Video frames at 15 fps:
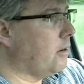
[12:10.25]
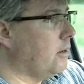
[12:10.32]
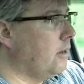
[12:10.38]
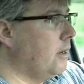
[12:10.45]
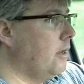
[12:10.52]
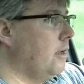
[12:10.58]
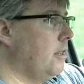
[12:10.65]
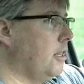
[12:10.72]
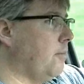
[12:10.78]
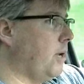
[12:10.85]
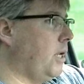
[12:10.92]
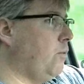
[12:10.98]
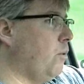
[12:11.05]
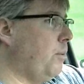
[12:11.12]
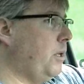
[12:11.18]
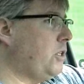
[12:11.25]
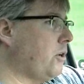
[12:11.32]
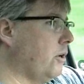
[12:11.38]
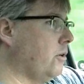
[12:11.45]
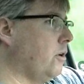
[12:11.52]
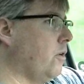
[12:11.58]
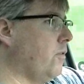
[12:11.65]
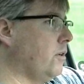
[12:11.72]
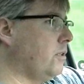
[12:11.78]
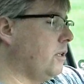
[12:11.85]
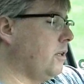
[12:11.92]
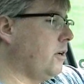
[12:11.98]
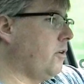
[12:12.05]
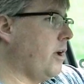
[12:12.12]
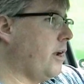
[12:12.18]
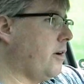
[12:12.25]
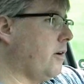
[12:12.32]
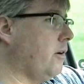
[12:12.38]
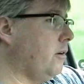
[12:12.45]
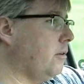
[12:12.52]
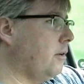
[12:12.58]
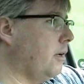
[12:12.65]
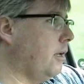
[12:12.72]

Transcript: the money will be turned over to the creditor,